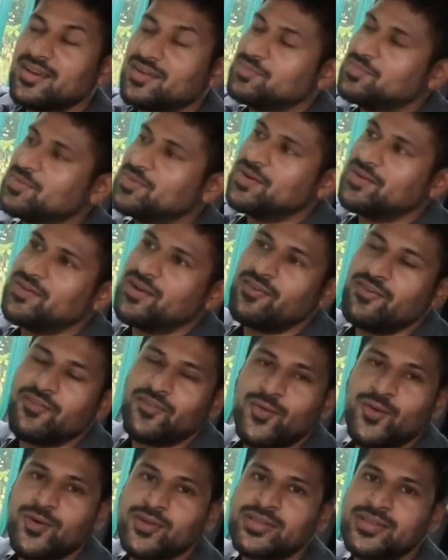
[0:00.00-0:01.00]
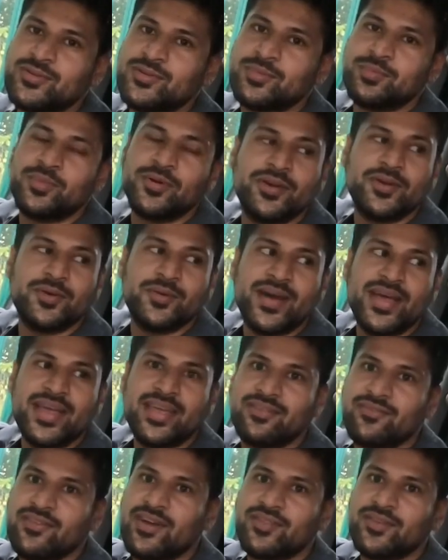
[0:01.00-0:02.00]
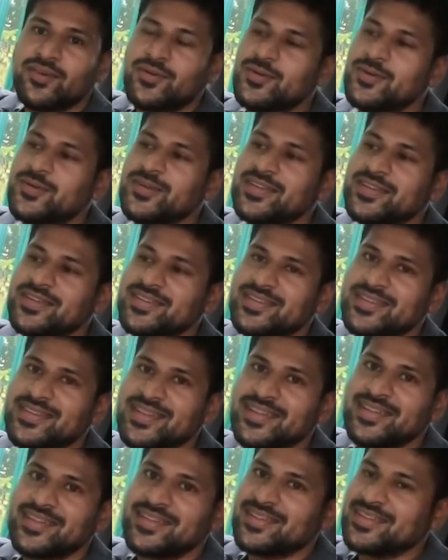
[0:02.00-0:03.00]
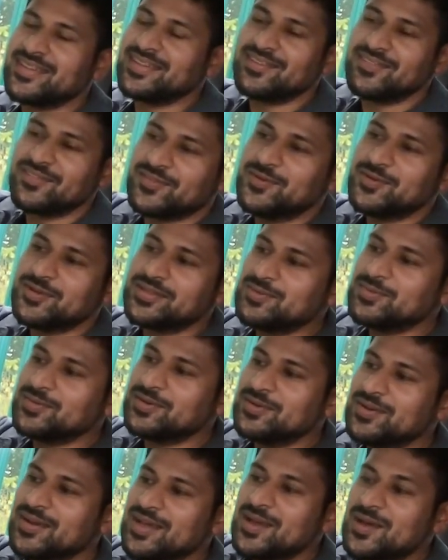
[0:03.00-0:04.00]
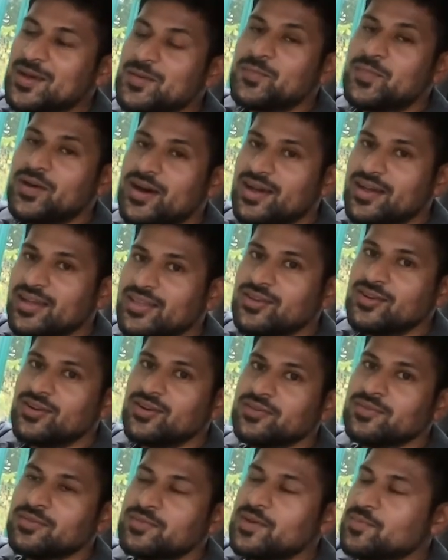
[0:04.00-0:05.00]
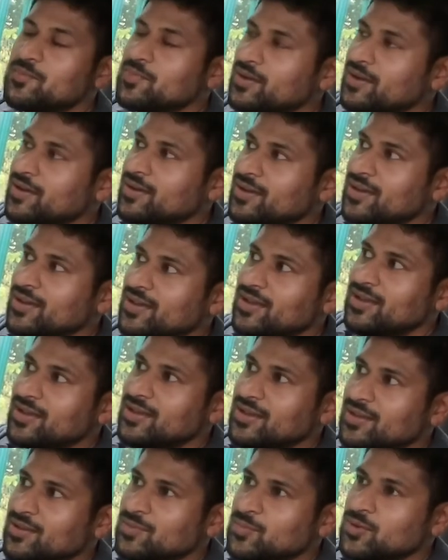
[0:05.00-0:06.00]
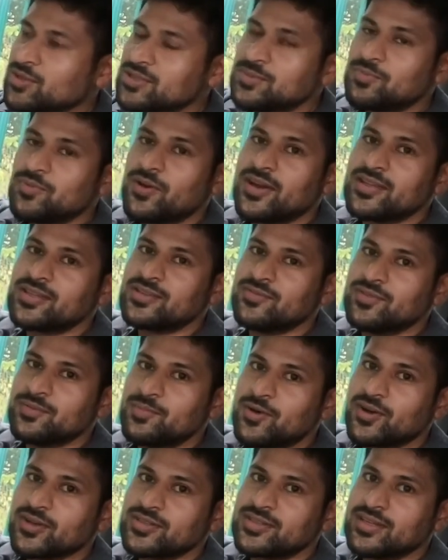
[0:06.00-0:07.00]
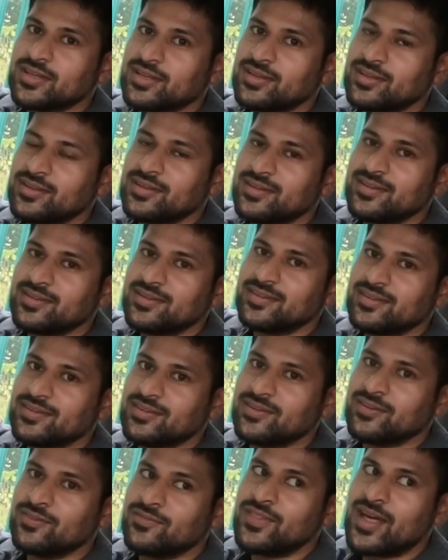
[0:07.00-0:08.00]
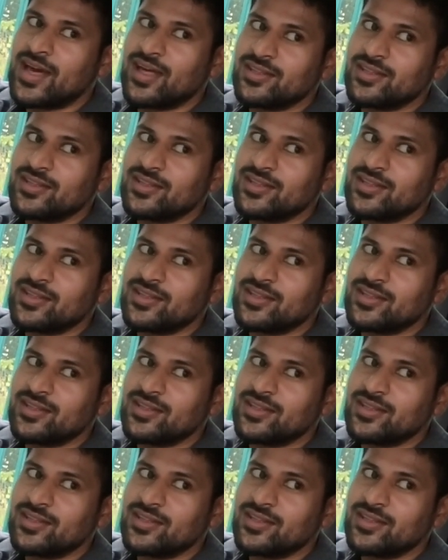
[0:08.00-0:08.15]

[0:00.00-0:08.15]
Well, of course it will pull away around the corners. That's of course it will. But you got to remember, what's the price of a Boxster of that